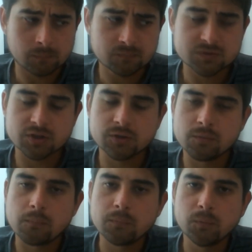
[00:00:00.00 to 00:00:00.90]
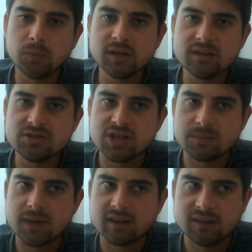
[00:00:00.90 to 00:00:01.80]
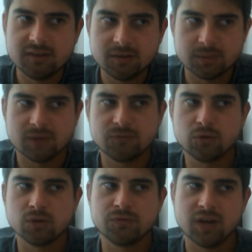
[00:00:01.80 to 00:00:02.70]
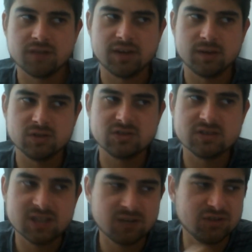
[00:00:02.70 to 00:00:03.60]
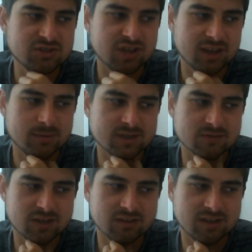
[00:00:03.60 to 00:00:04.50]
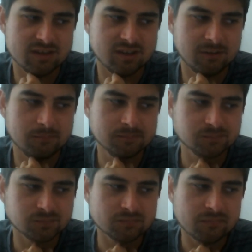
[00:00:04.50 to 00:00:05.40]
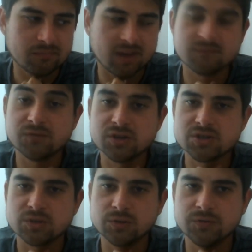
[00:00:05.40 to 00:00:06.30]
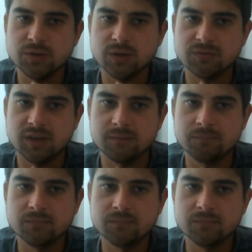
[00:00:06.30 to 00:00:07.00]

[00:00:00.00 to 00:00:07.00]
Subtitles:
So we're going to check back in about 4 or 5 hours to see if these jelly bears have done their thing and finish the review off then.